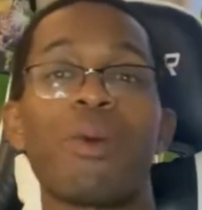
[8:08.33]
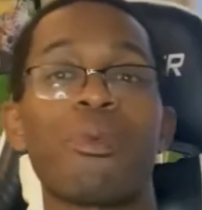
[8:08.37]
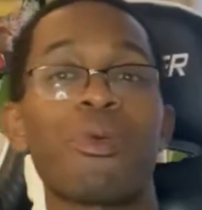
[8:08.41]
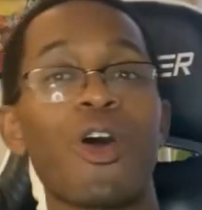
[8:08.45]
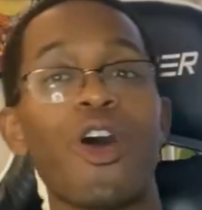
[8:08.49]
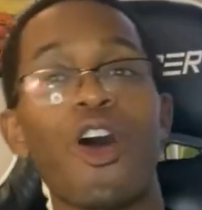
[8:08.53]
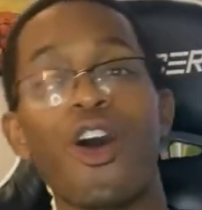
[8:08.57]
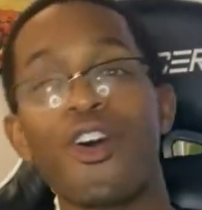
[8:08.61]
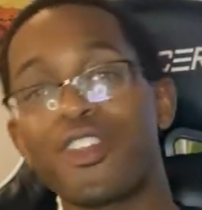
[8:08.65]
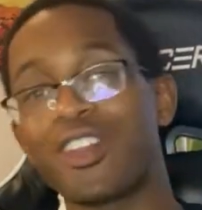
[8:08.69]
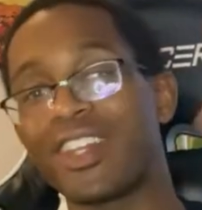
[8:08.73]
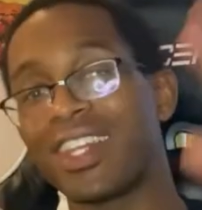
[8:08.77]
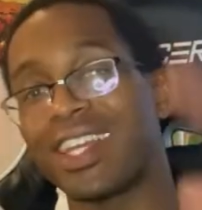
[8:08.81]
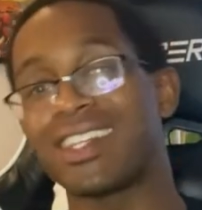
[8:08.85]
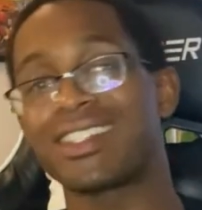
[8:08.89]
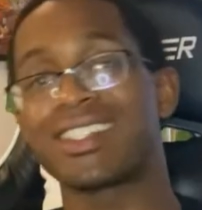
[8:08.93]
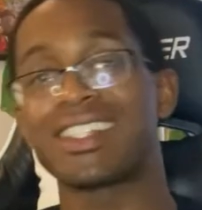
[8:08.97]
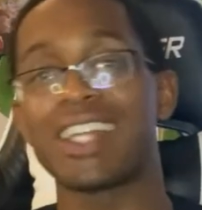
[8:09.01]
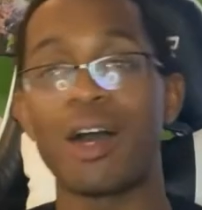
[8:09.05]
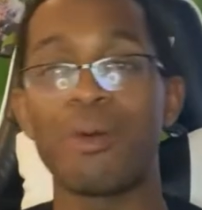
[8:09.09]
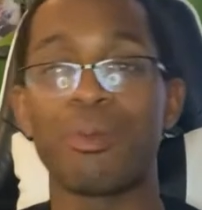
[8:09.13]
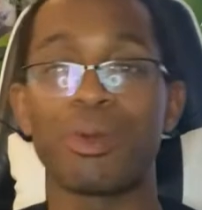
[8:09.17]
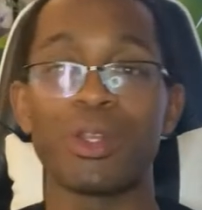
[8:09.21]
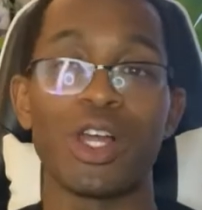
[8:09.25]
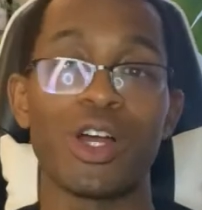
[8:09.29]
I'll put all the links
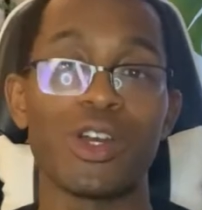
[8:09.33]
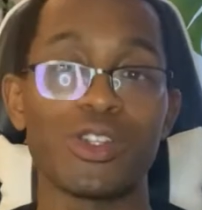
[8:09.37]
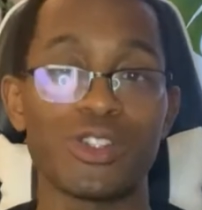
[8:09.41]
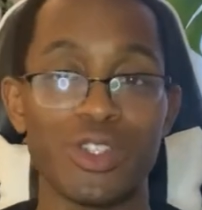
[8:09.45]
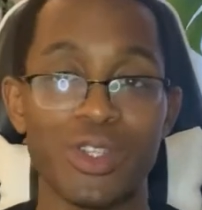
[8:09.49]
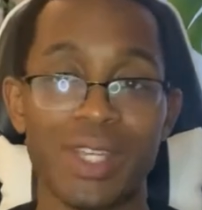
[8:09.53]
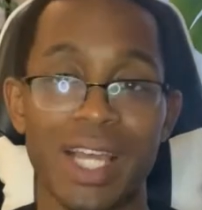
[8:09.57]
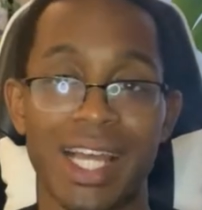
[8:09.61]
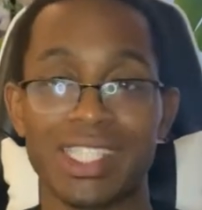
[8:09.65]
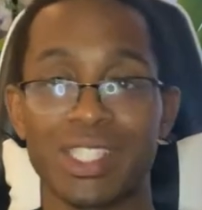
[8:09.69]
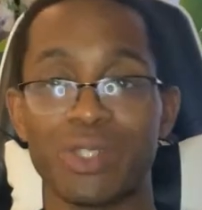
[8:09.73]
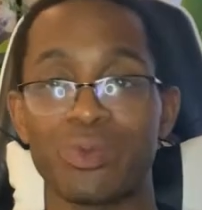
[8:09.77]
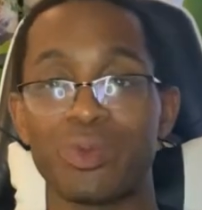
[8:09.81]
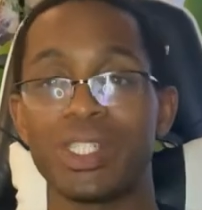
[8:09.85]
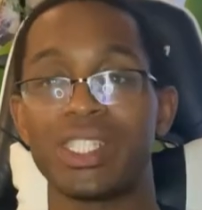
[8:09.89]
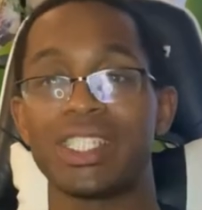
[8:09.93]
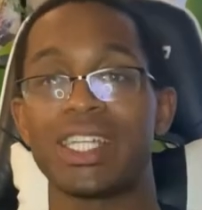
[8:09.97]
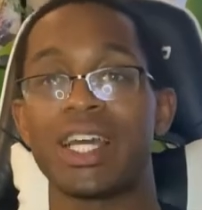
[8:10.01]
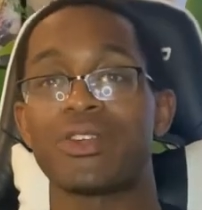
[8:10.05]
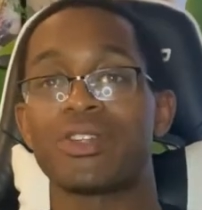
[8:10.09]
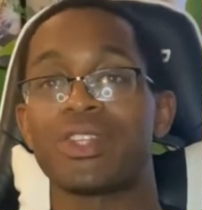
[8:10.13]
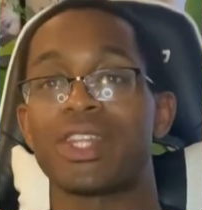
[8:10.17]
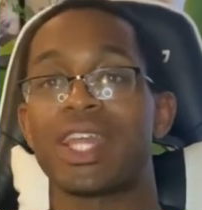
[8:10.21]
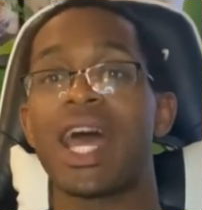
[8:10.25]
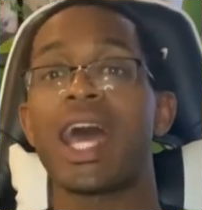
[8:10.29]
down below so you guys can
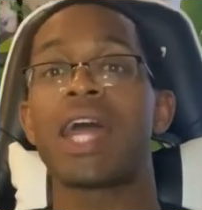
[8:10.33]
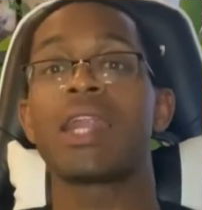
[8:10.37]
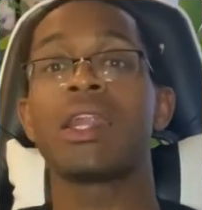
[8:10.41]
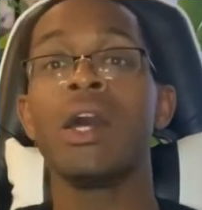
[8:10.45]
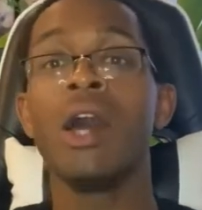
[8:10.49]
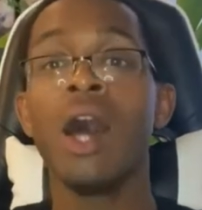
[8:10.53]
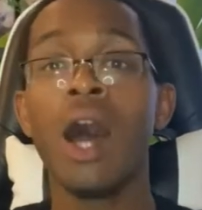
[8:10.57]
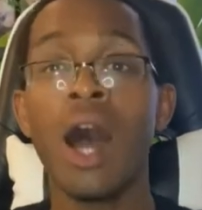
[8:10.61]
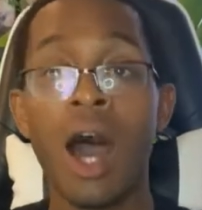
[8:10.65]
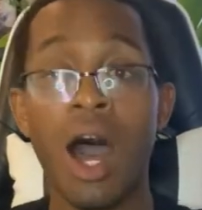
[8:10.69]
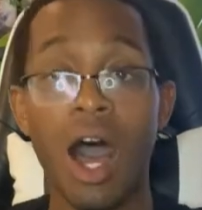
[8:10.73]
reach out to that.